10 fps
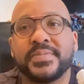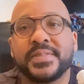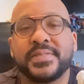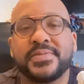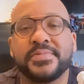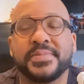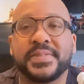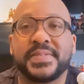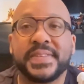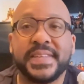that you
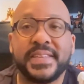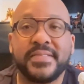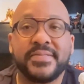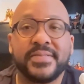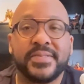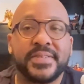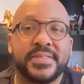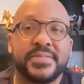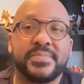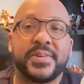received or
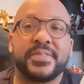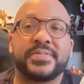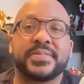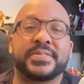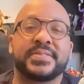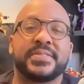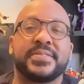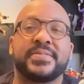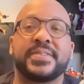that you bought for yourself.